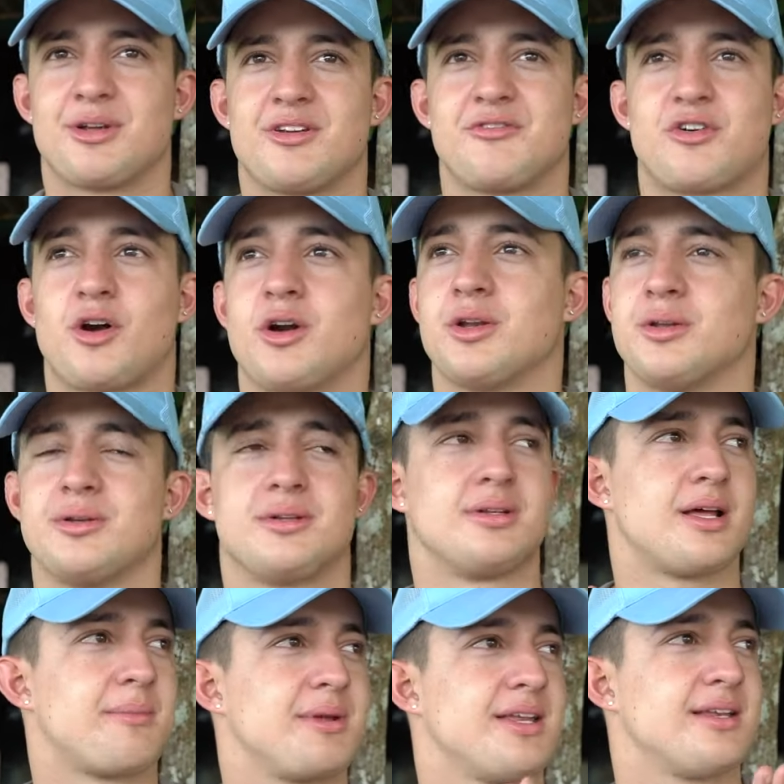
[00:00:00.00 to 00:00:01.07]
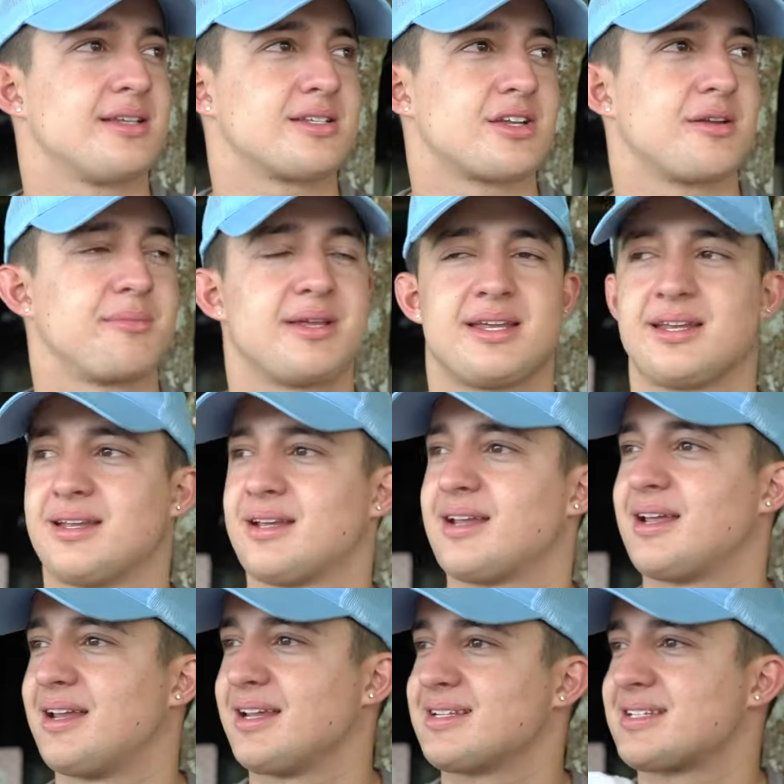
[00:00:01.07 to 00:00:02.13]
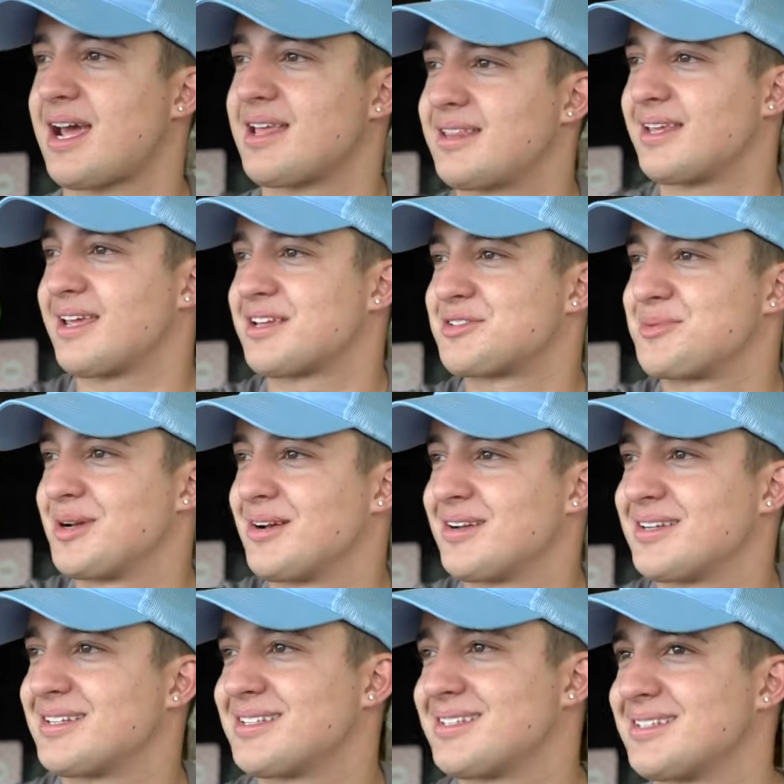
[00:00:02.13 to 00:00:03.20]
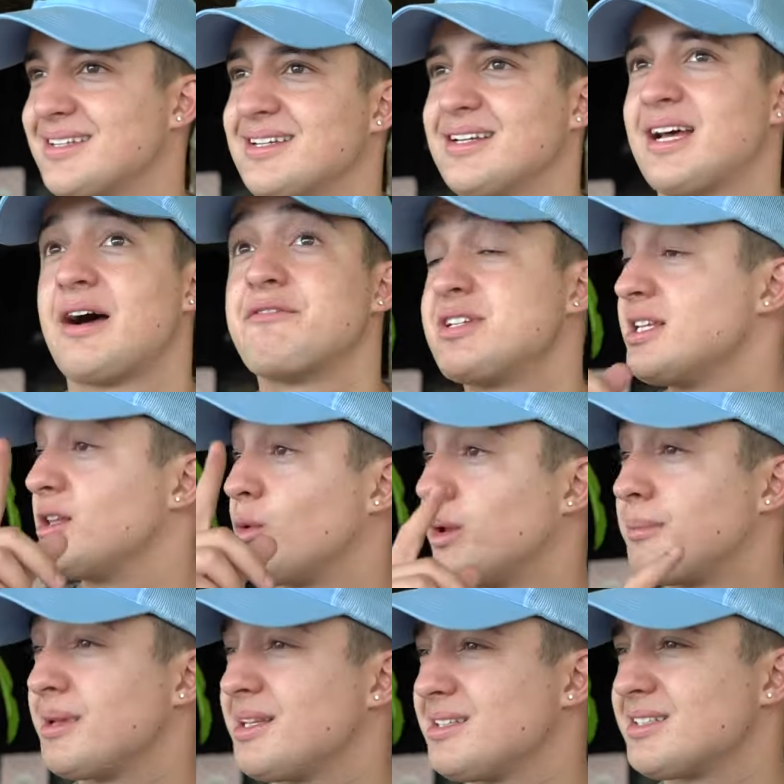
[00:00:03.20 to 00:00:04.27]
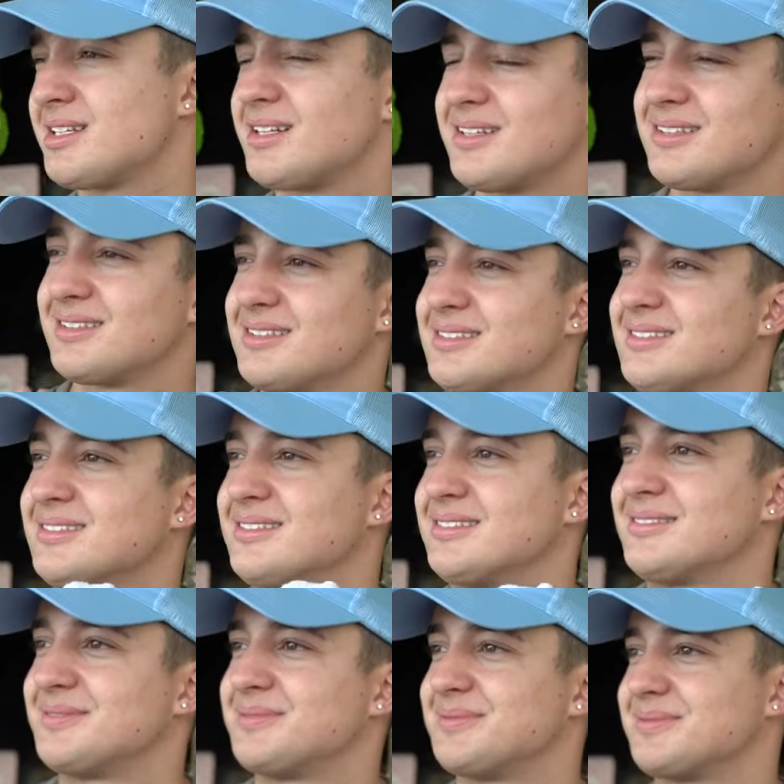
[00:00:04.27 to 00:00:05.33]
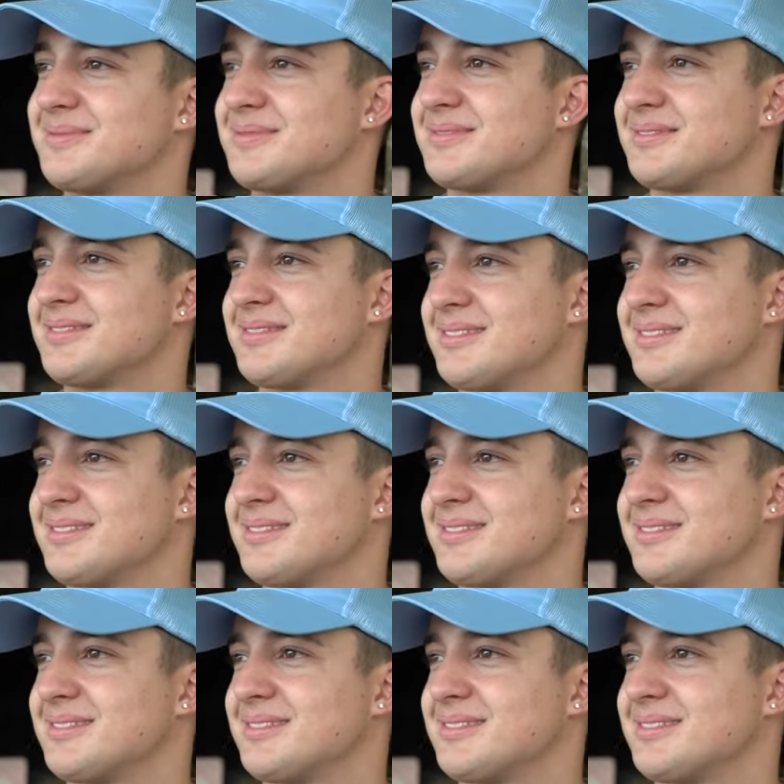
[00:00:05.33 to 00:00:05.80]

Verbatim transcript: Looking forward, dude. I mean, this is gonna be an exciting experience. Yeah. Have you seen the windmills here? Not yet. It's my first time.